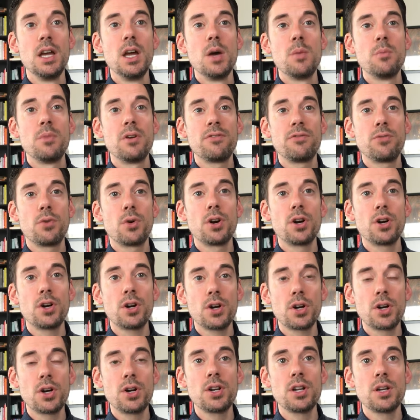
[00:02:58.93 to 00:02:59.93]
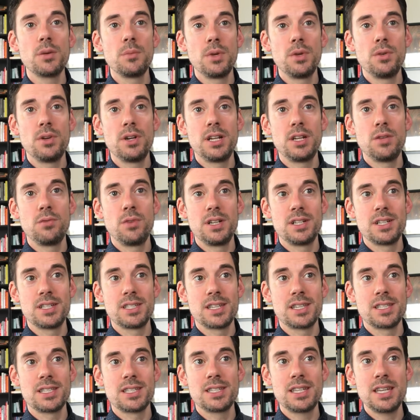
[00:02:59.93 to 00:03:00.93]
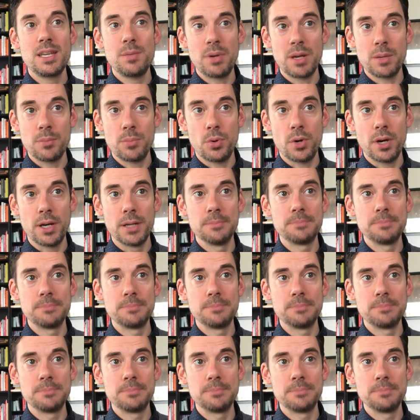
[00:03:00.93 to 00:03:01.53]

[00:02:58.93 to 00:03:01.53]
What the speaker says: before herd immunity reaches its tipping point.